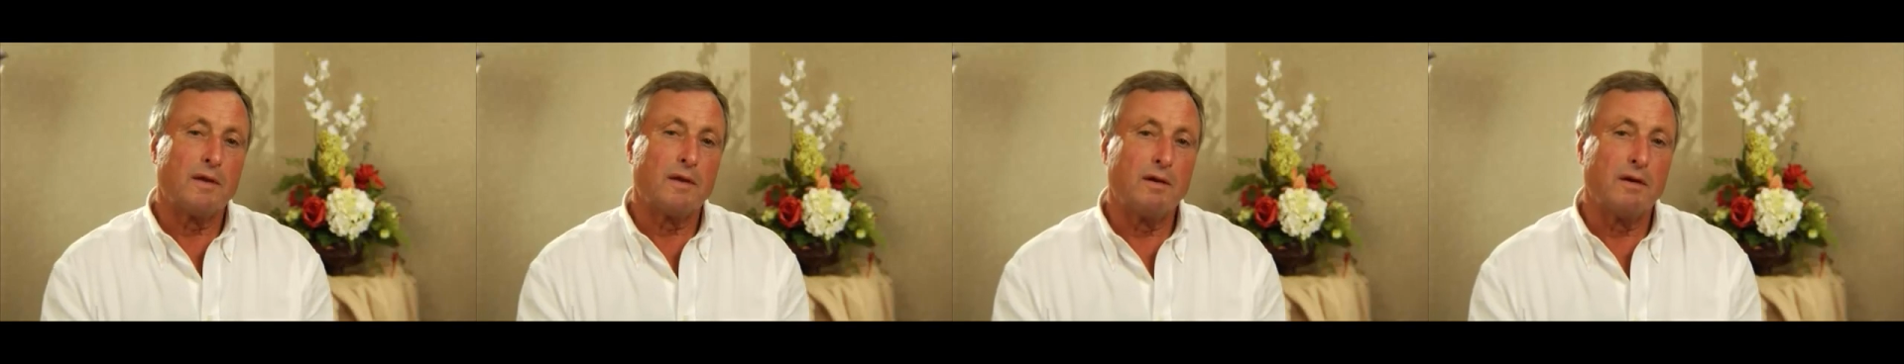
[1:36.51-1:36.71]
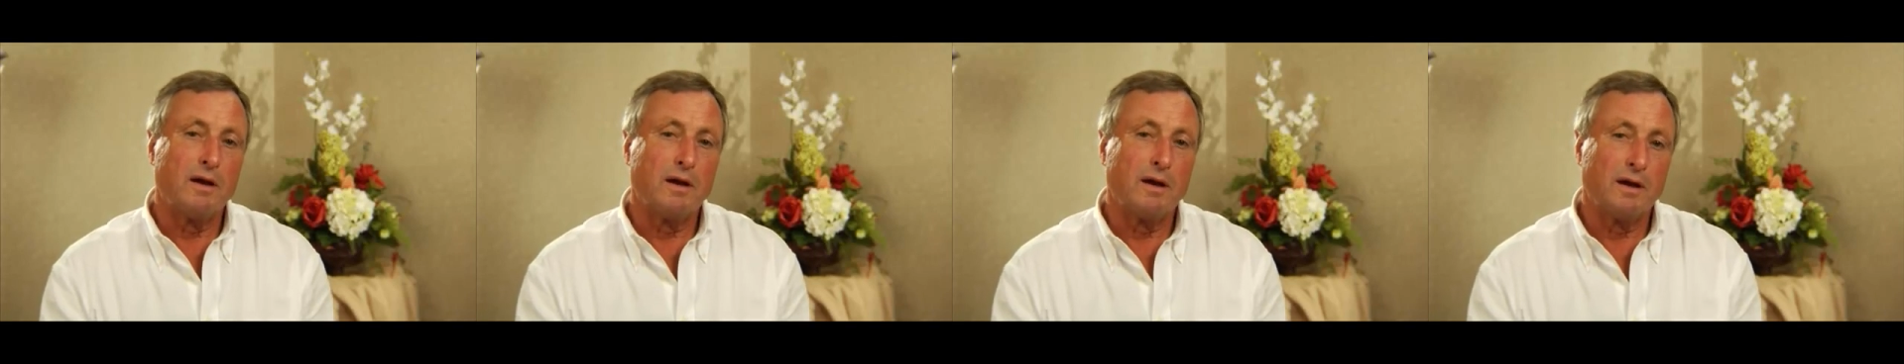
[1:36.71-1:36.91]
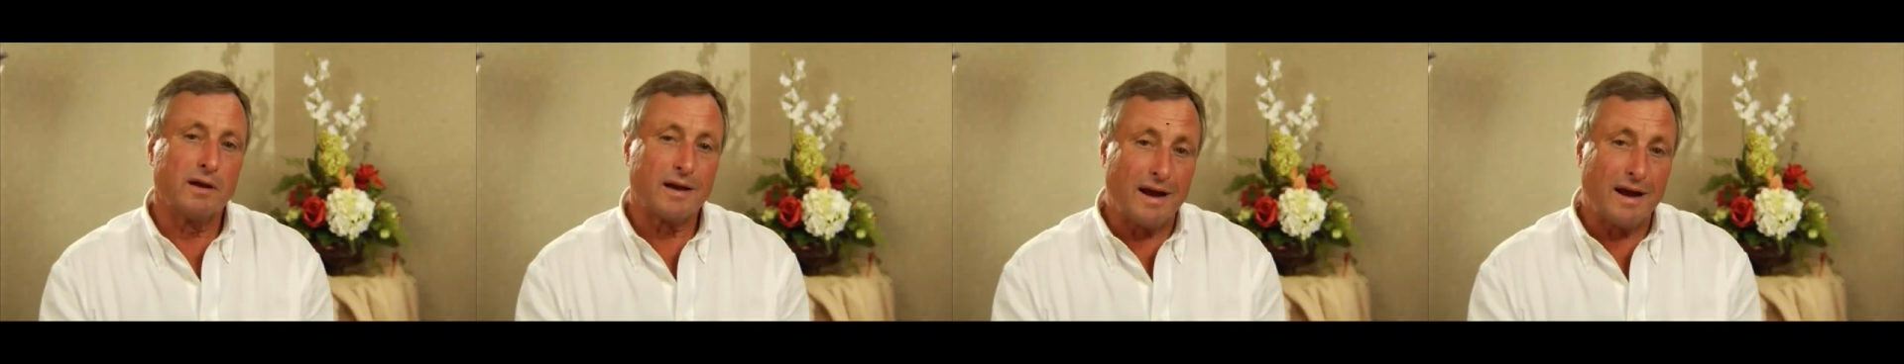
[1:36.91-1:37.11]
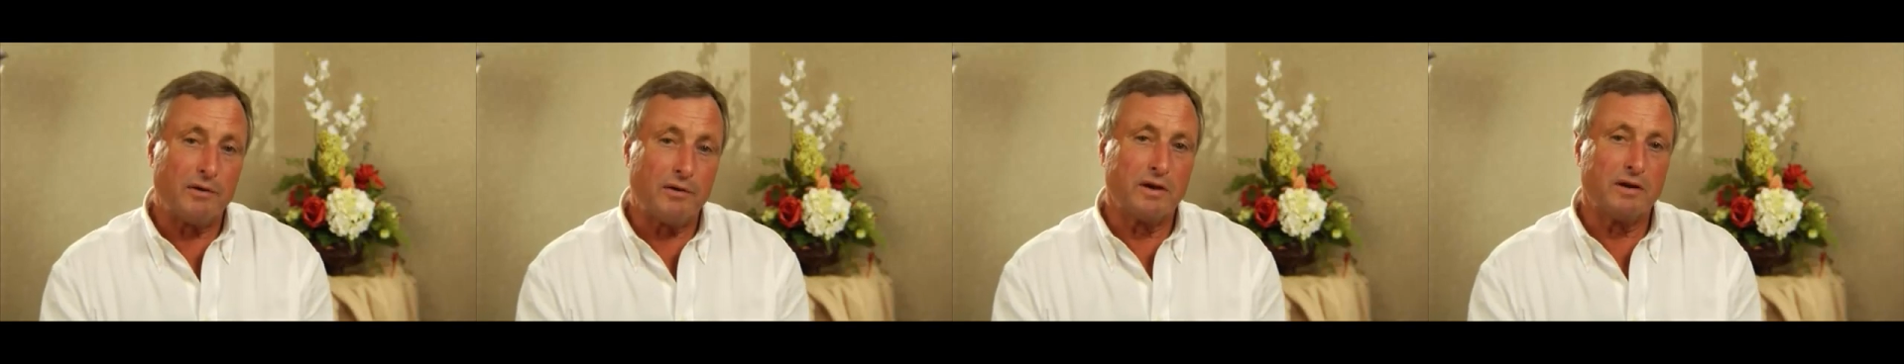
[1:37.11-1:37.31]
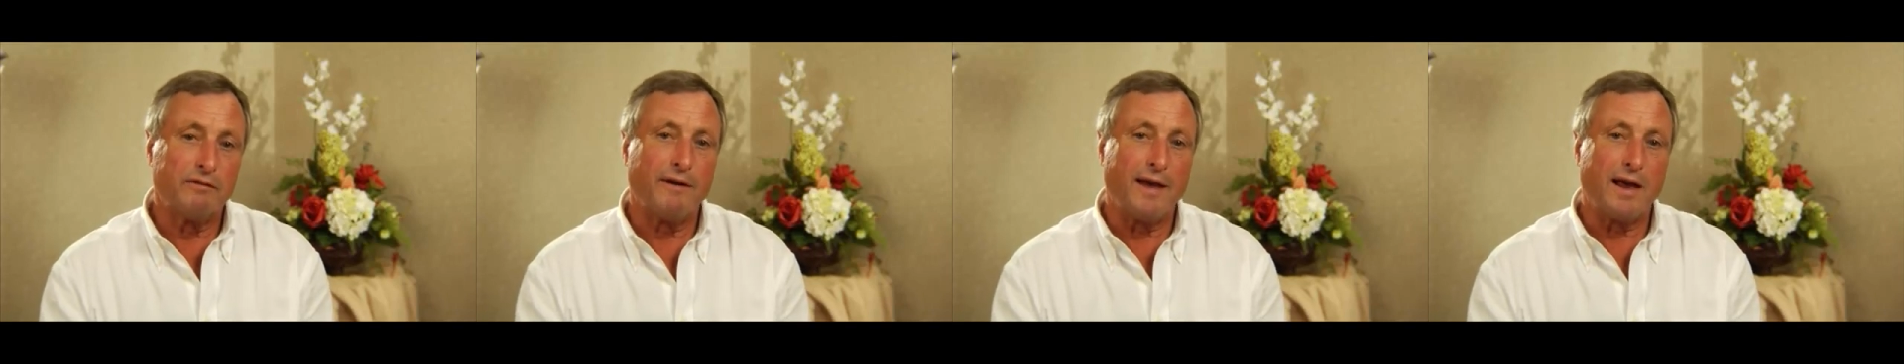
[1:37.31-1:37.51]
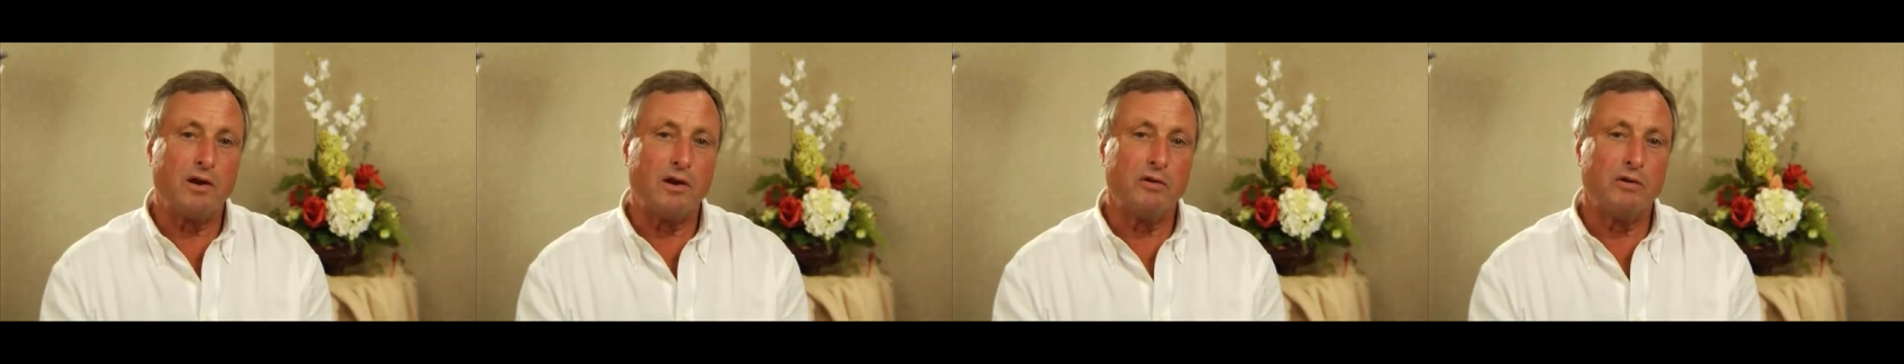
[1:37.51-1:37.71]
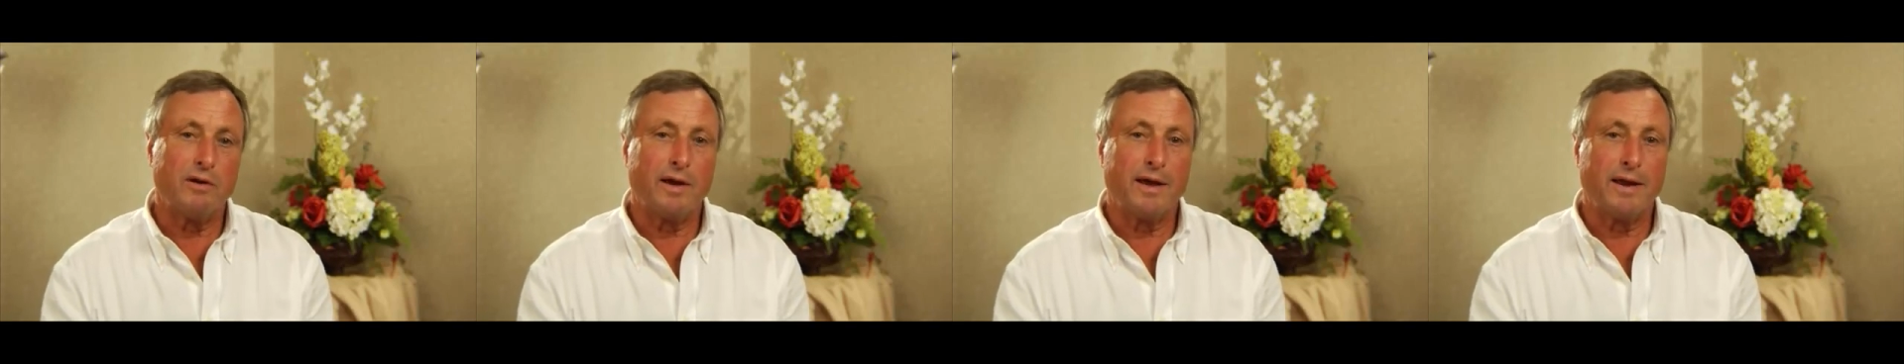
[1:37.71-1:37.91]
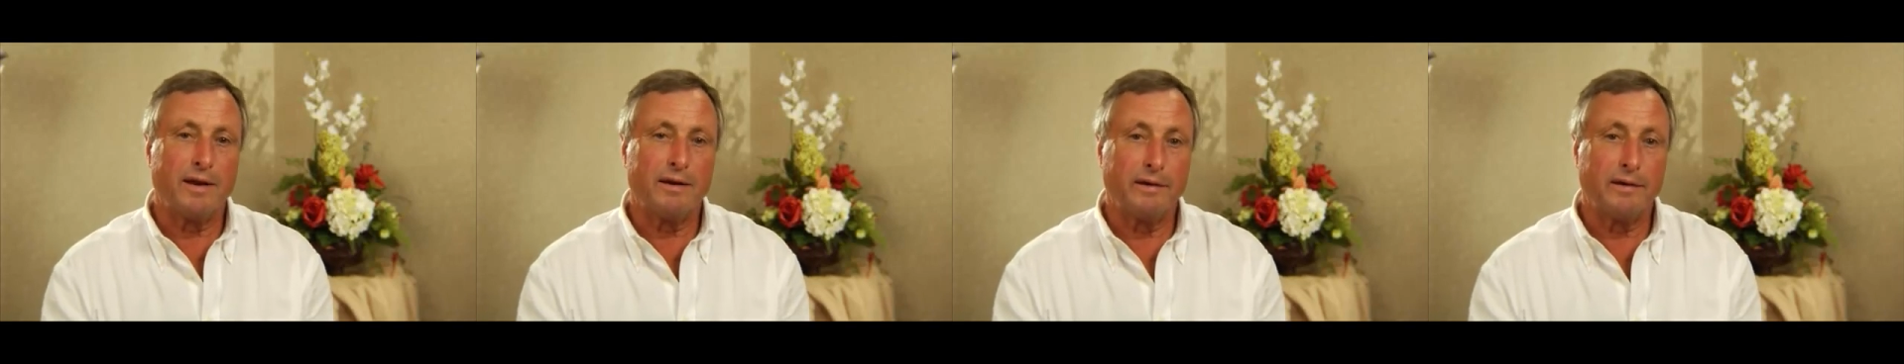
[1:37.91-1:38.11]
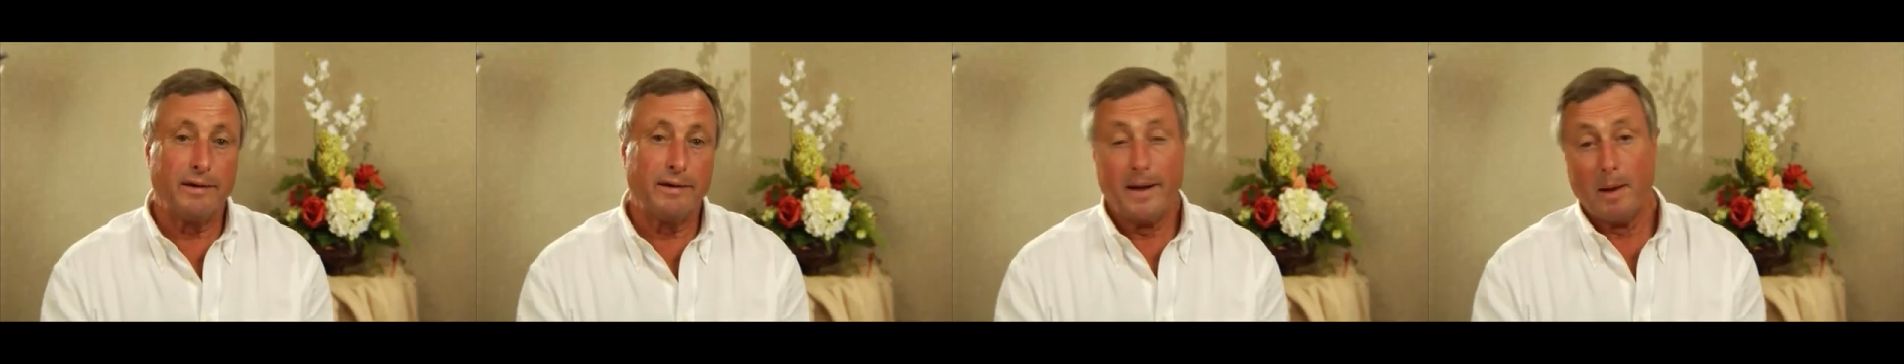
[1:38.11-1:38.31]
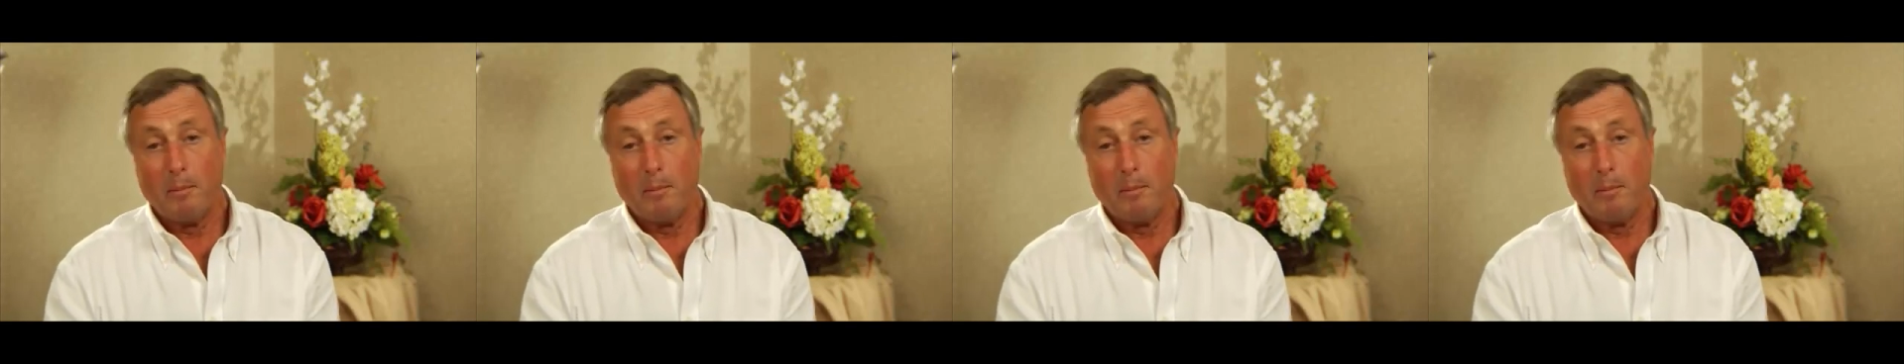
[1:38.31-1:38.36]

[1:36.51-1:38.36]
current value, and